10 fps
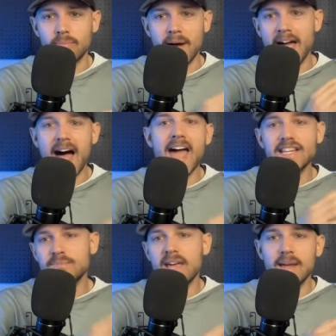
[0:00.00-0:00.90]
my
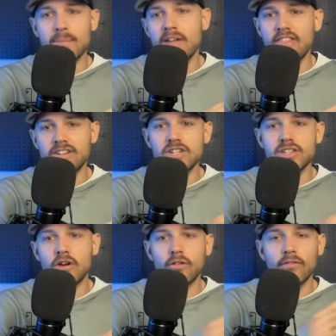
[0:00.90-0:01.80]
highest paying month at just
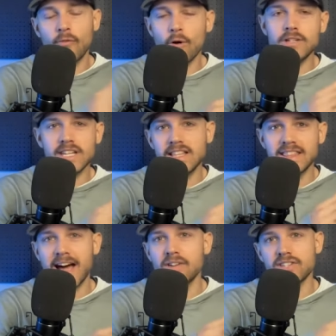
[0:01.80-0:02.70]
over
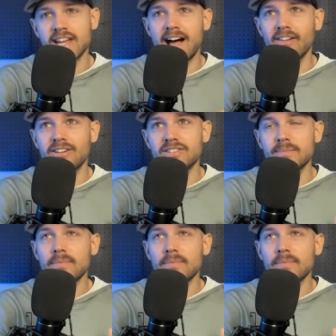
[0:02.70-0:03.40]
$14,000.